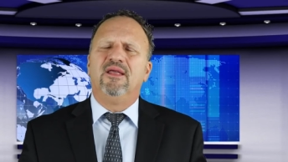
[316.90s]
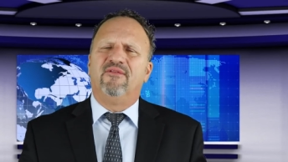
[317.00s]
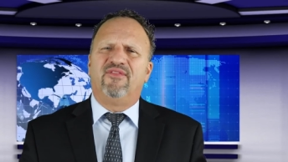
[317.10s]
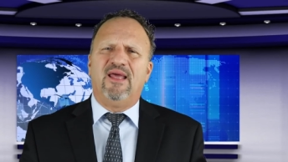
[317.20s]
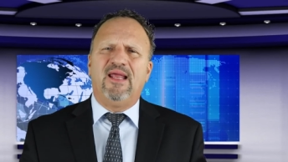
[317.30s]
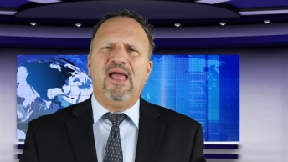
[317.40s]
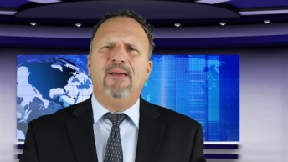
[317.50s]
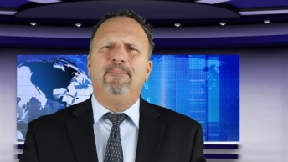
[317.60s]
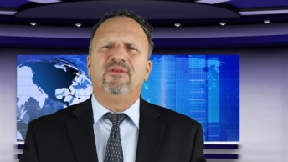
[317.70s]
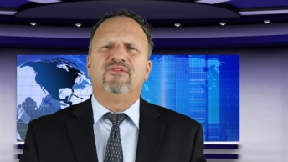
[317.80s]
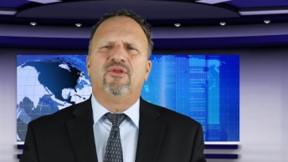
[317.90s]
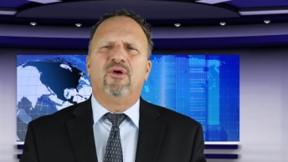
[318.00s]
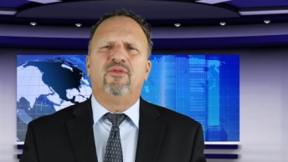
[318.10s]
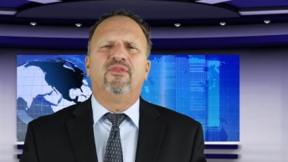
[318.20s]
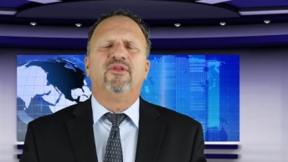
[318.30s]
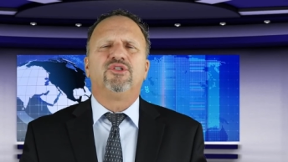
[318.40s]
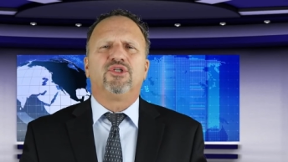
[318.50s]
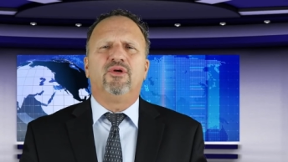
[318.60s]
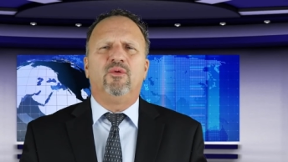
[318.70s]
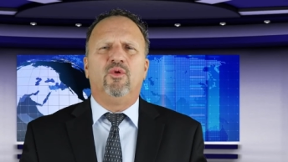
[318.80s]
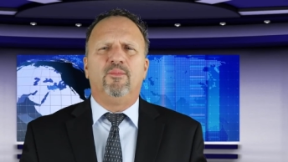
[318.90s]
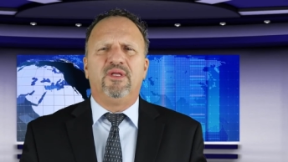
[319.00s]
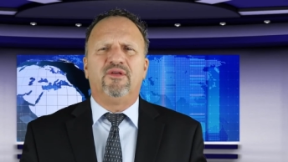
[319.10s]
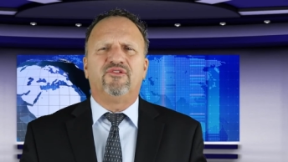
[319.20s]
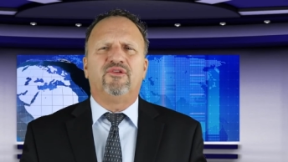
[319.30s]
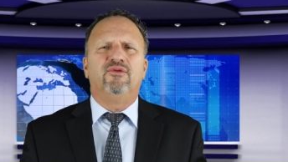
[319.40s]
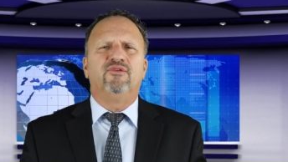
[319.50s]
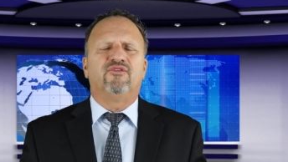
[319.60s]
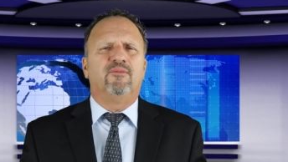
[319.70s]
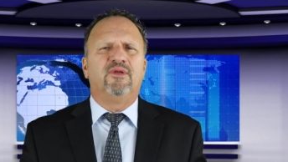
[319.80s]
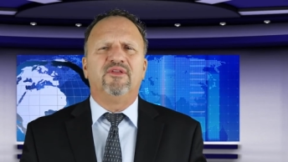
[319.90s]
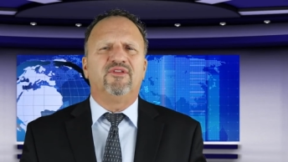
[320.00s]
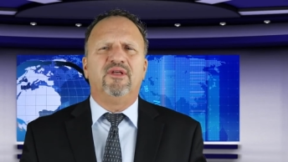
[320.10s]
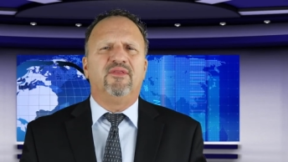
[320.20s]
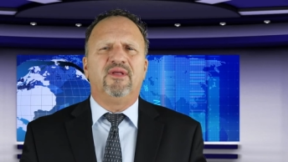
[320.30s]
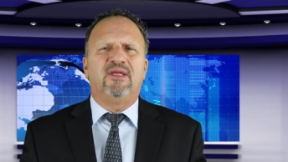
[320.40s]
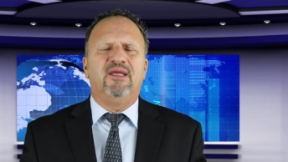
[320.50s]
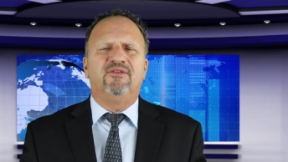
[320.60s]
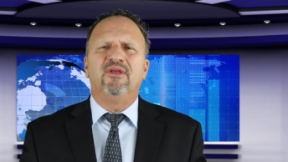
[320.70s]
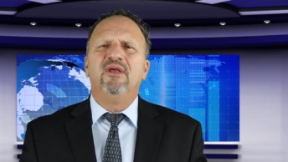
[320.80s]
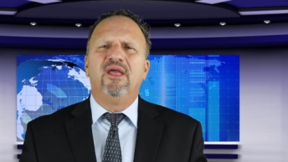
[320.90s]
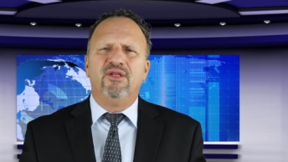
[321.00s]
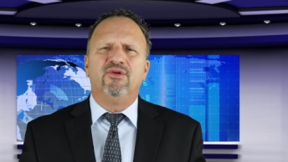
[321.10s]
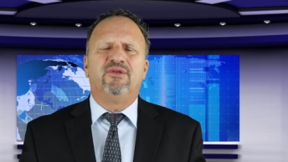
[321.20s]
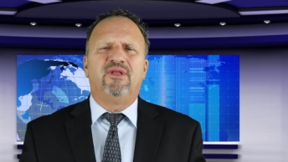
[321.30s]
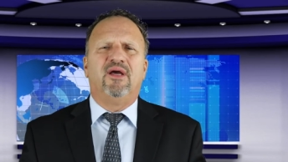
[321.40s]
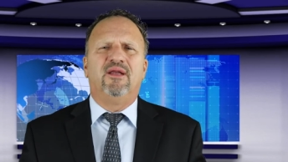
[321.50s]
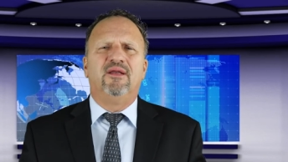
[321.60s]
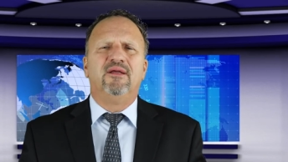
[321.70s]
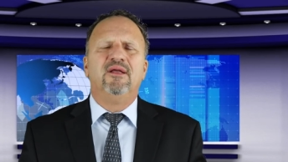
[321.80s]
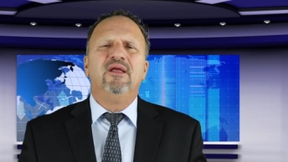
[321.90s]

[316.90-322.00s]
If that happens, though, then the jury will be excused from listening to the case and you're done.